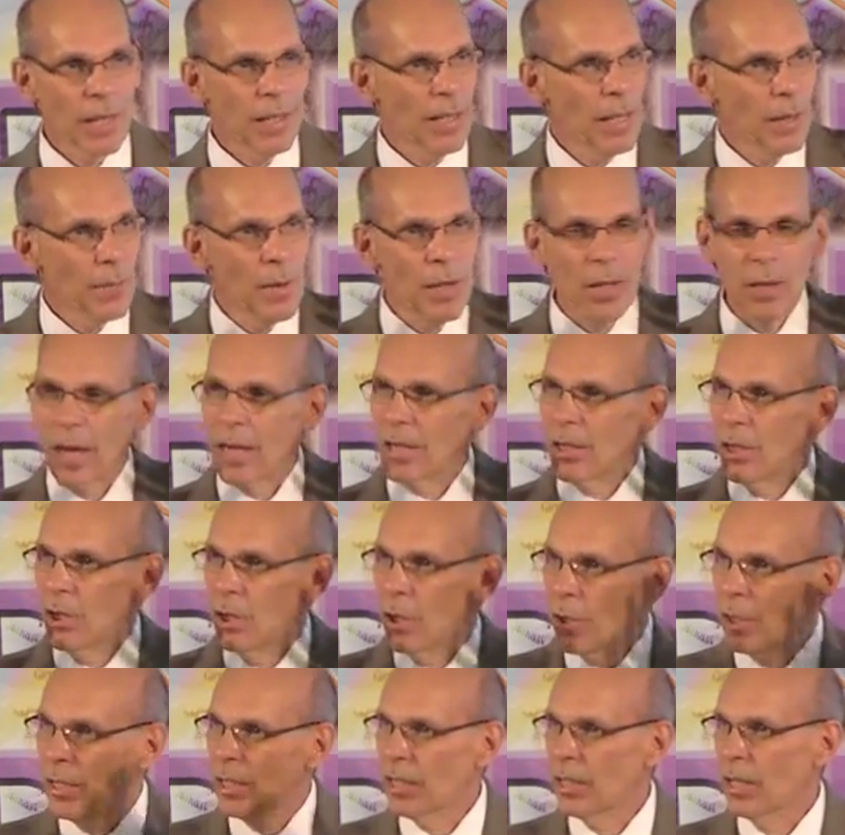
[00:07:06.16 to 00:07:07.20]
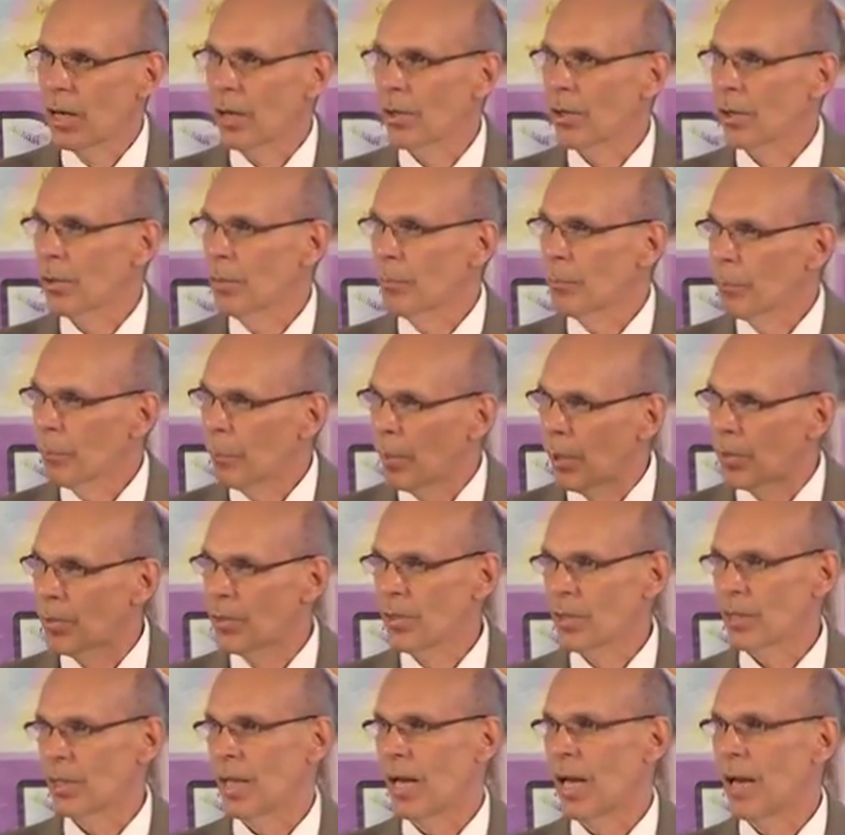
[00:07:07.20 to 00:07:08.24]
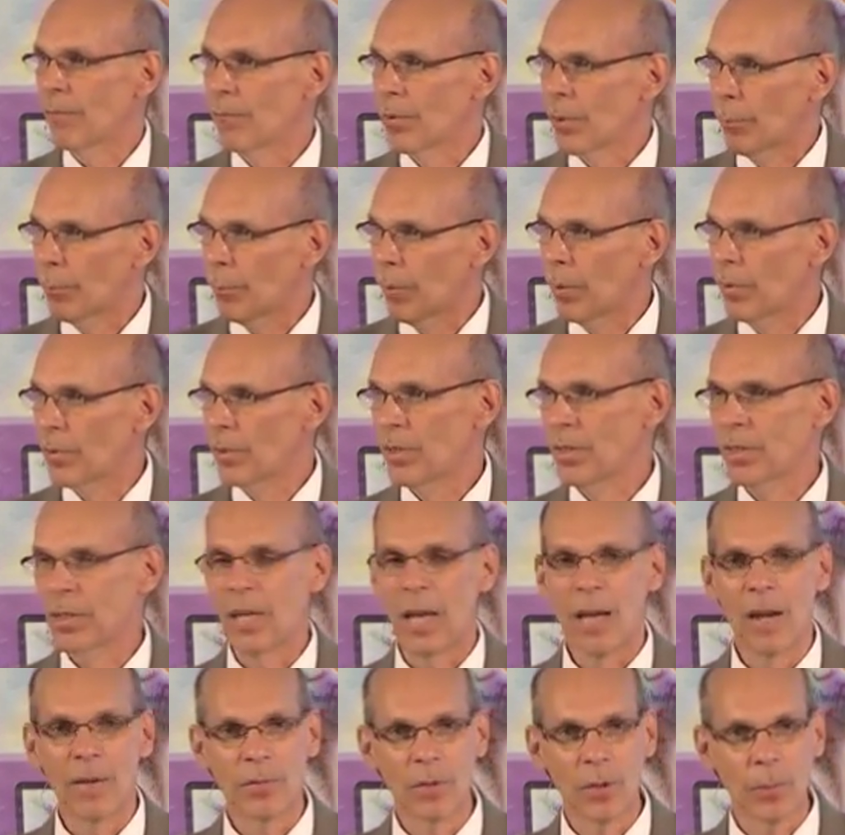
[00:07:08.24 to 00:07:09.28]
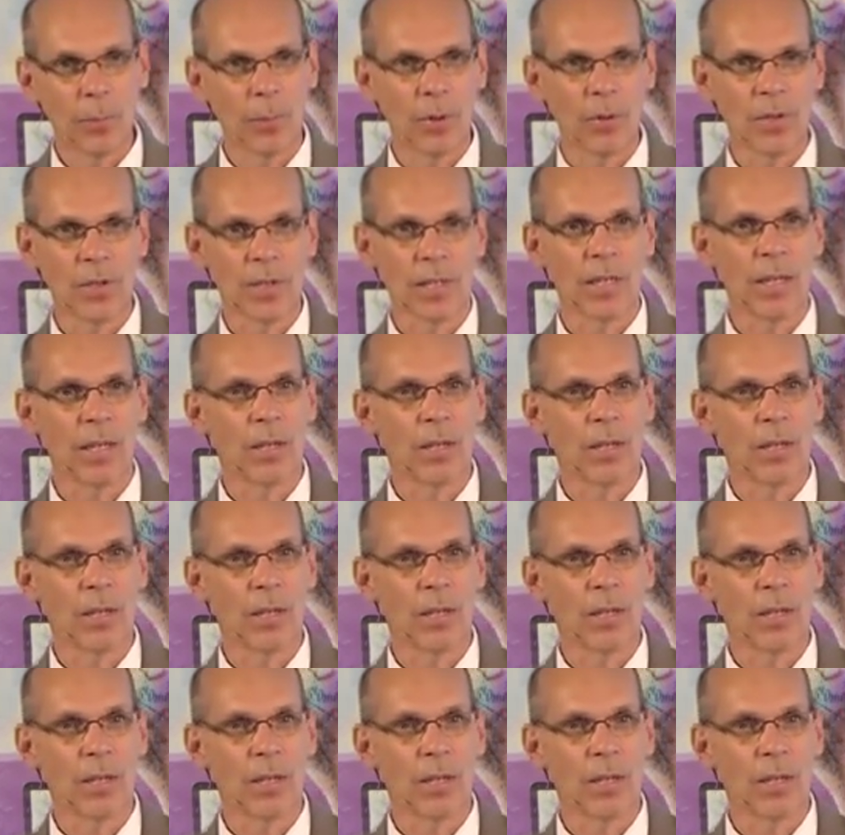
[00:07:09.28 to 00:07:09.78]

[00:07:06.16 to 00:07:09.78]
came in like cookie cutter person after person after person.